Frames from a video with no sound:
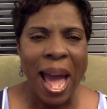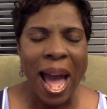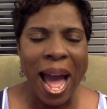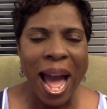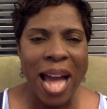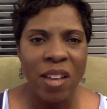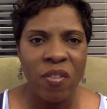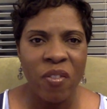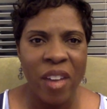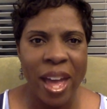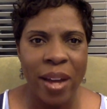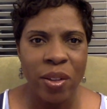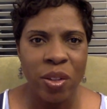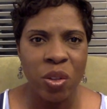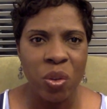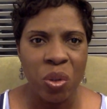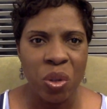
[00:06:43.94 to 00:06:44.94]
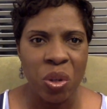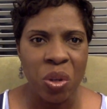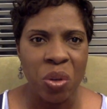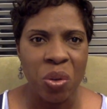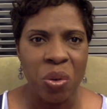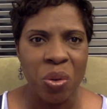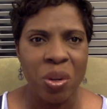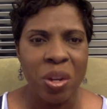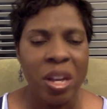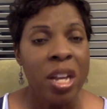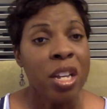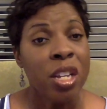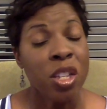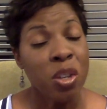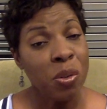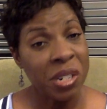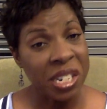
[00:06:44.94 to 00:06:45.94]
I value you.
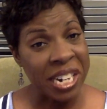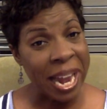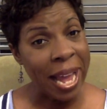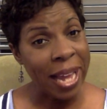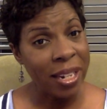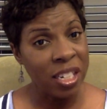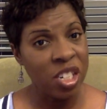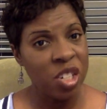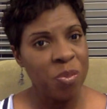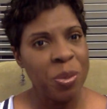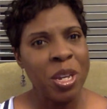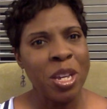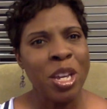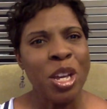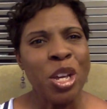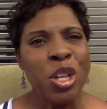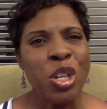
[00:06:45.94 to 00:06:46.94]
You challenge me.